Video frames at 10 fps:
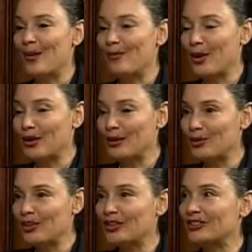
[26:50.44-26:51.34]
Parting
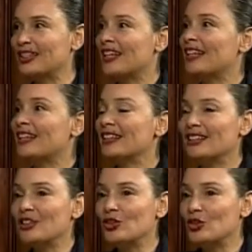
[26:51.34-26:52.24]
words.
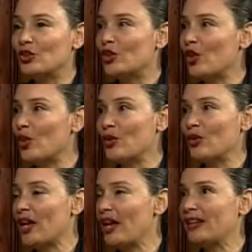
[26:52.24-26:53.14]
Continue to know
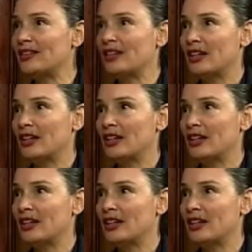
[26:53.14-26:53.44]
that